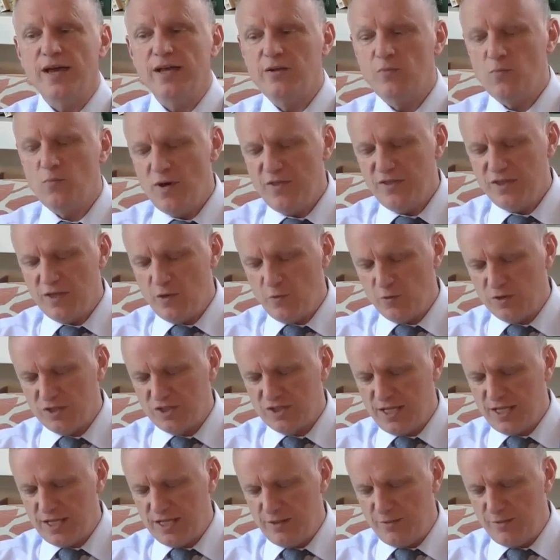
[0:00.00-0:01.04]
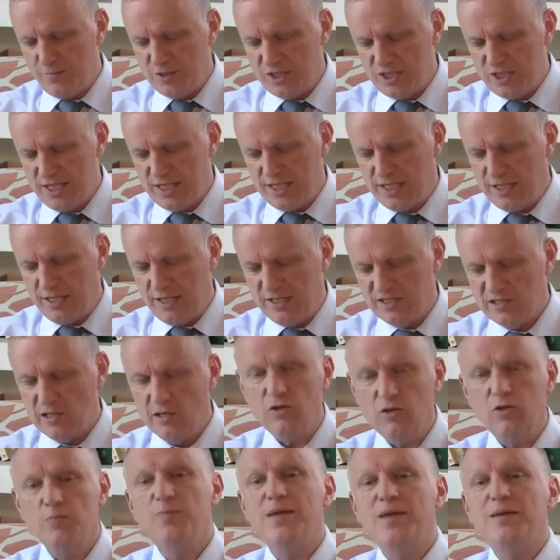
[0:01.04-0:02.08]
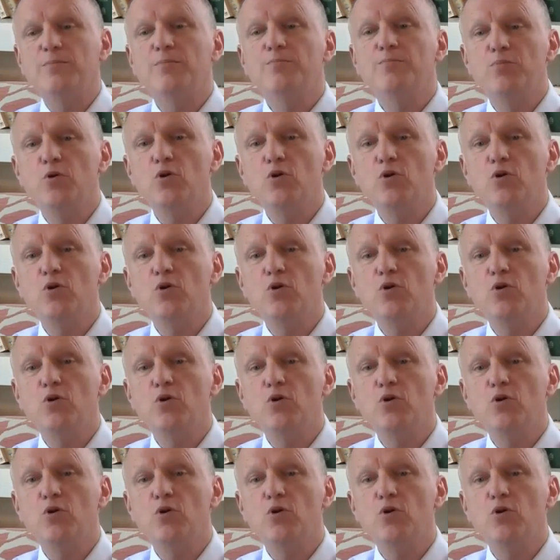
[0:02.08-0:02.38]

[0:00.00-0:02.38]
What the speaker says: And the one thing I want to say in particular is a lot of people